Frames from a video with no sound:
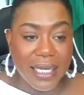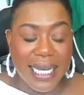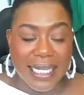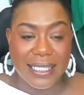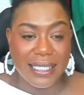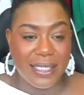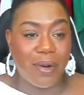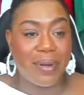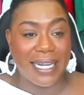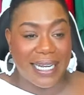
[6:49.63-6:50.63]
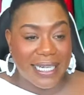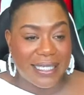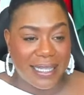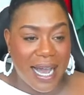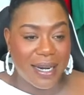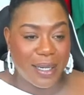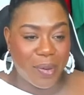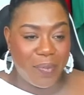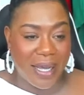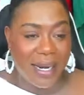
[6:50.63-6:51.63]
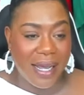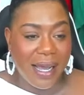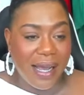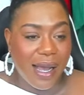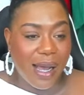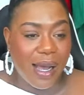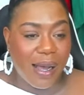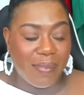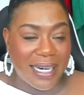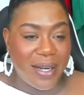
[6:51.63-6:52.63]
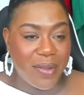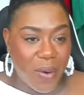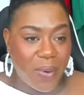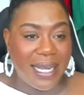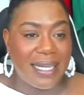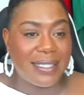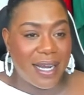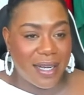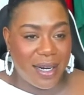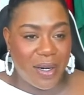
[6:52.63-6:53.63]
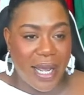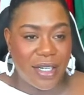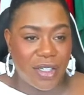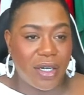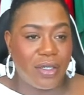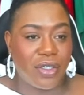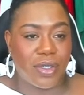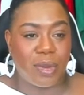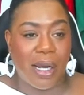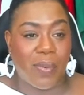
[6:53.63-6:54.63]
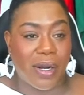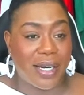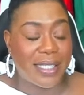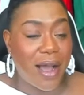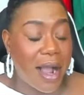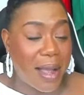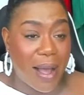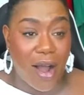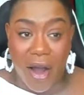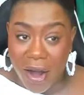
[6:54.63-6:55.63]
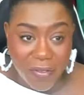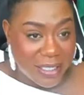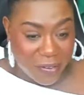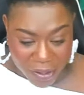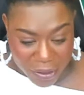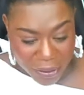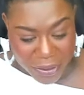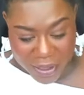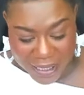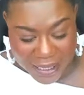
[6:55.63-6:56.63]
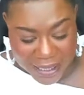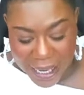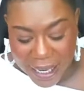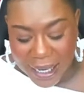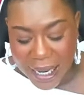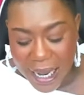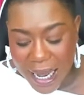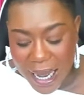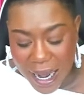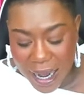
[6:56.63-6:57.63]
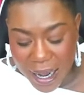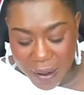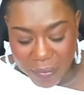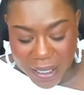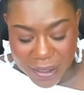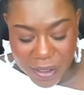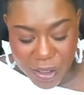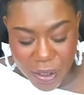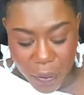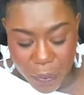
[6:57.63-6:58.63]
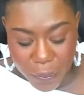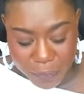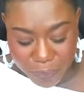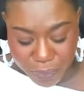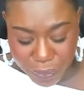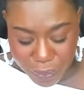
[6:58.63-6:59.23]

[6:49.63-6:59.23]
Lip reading: yes, and so I'm going to get to that in a little bit. I know that white is not good in Asian cultures, but we're going to talk about all the different cultures in a second. And so